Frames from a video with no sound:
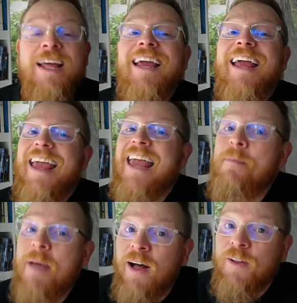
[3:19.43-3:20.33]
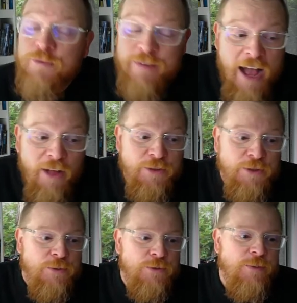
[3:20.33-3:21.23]
ML
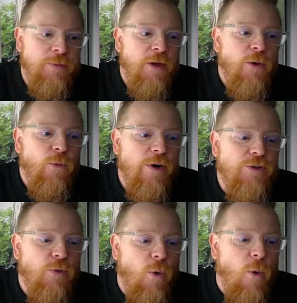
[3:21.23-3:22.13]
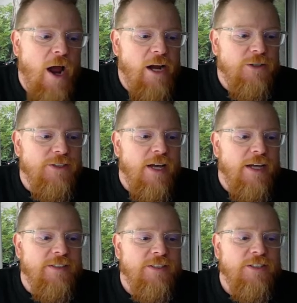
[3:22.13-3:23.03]
values, which requires
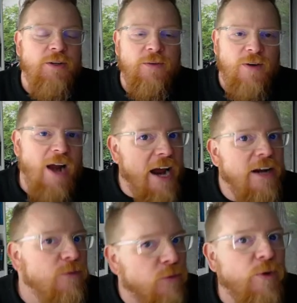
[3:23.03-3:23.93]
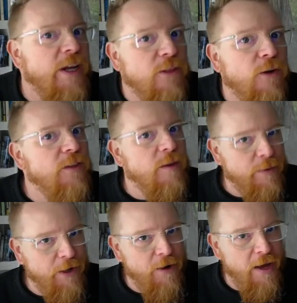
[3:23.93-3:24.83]
us to kind of relearn the
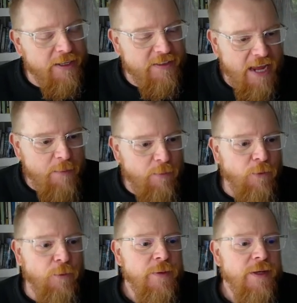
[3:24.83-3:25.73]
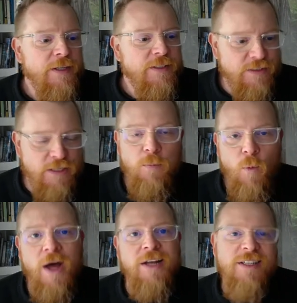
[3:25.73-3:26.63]
periodic table
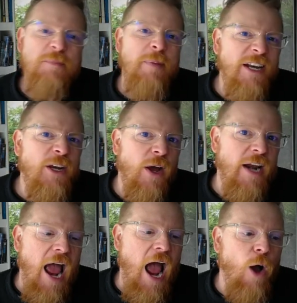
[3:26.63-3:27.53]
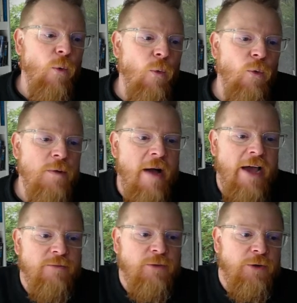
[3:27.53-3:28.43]
somewhat, depending on how we might
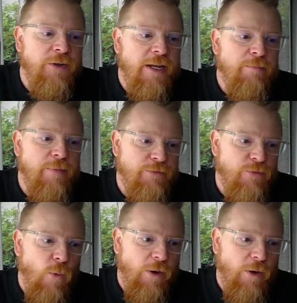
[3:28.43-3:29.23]
have learned it before.